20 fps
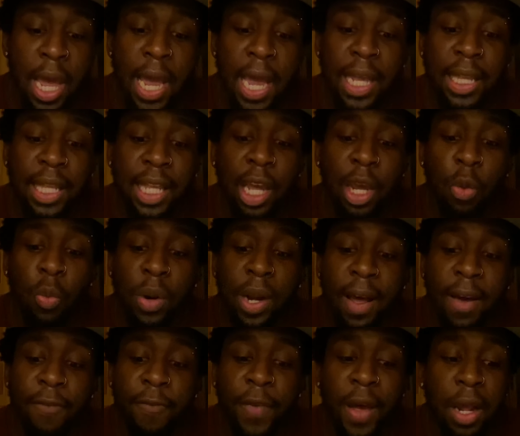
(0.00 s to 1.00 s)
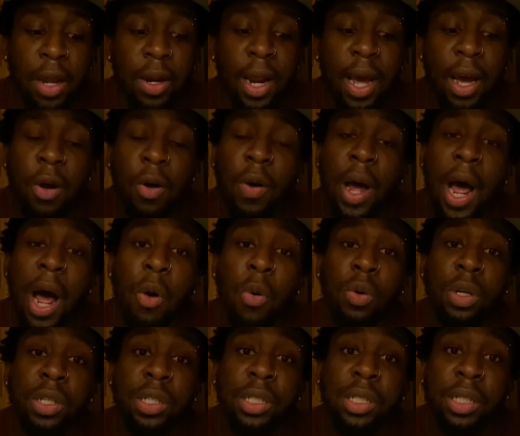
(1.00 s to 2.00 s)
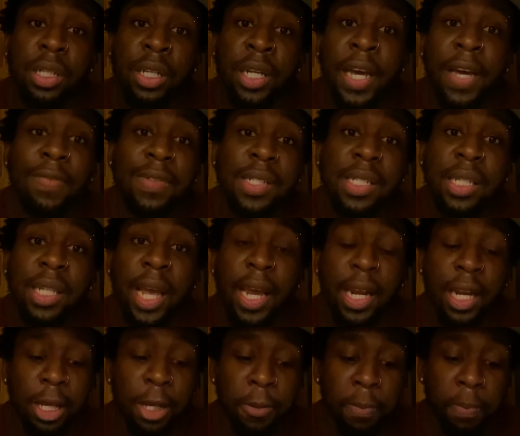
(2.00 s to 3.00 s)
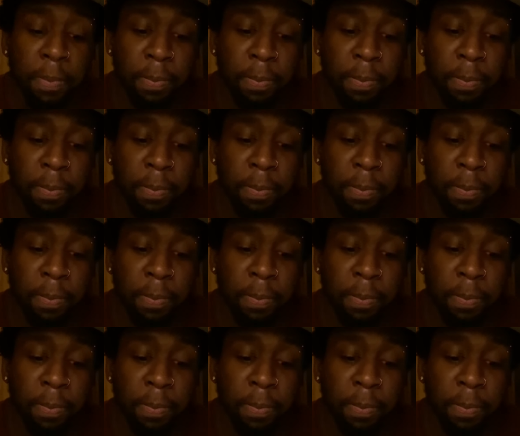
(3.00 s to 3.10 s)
And then when I found out, I was devastated.